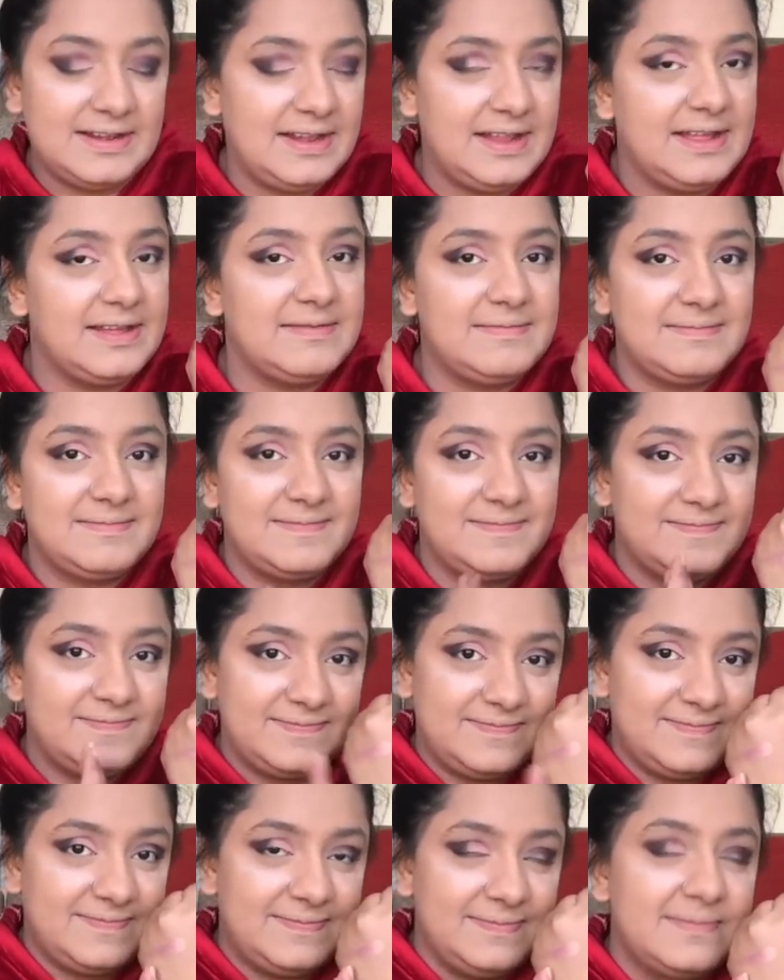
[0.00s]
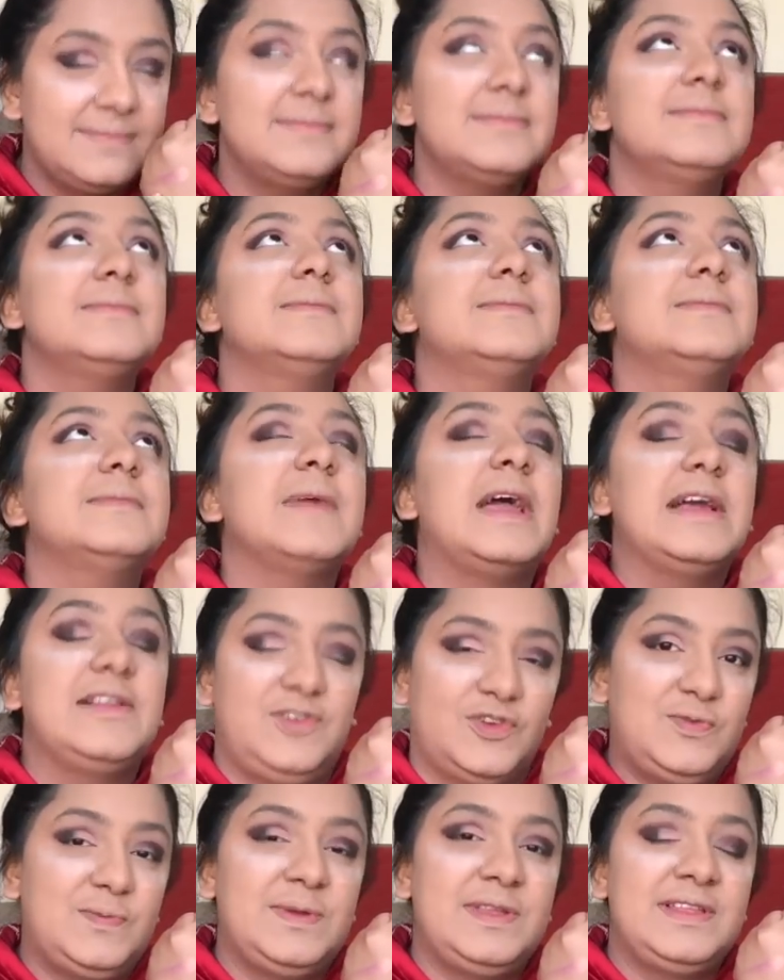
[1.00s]
Like
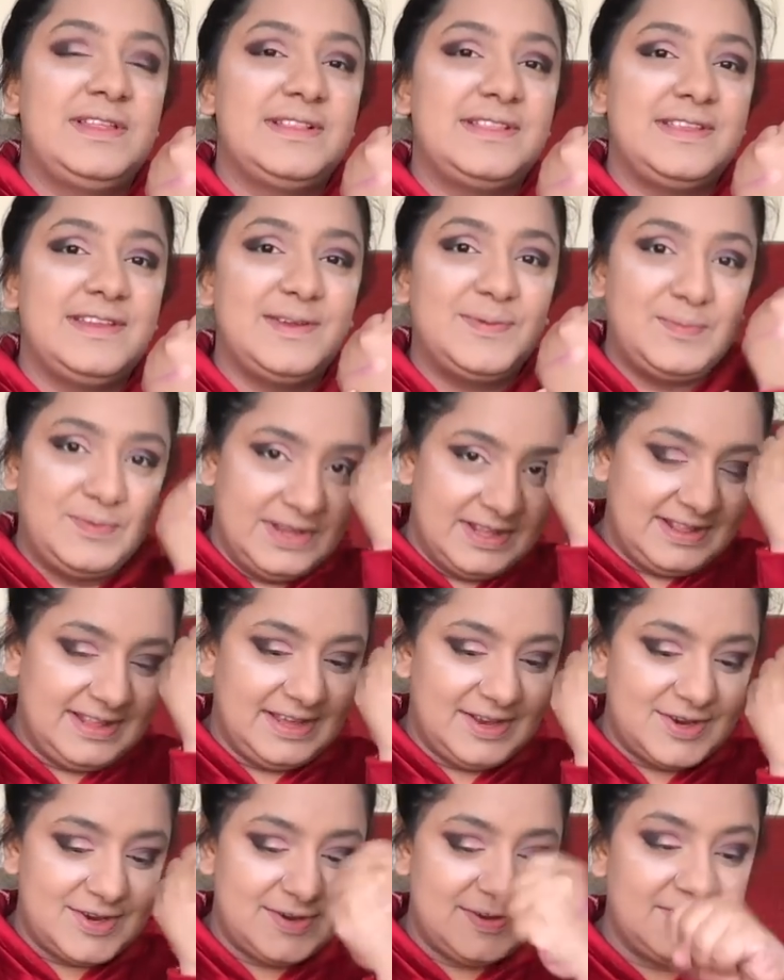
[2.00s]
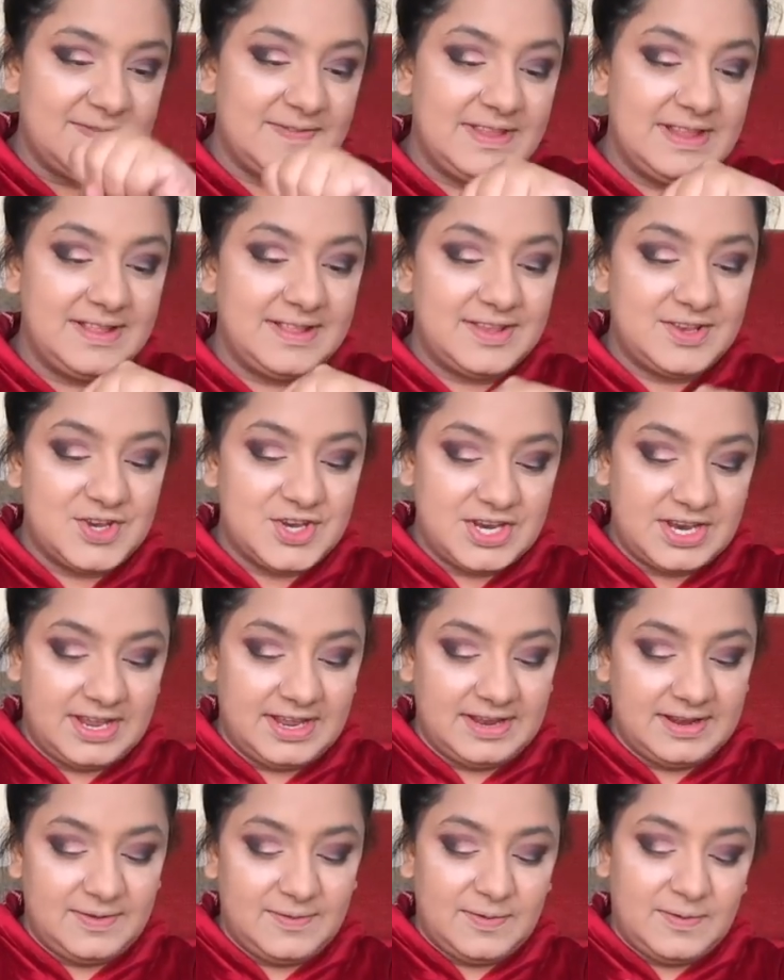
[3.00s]
2 minutes in appreciation of this
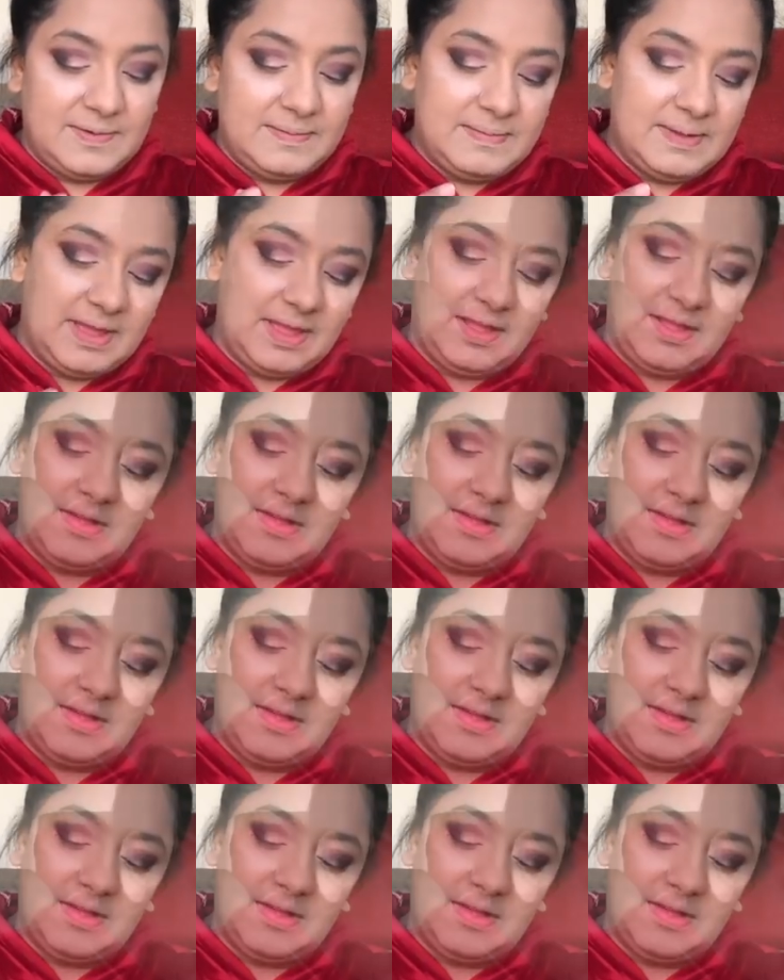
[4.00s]
shade. Oh my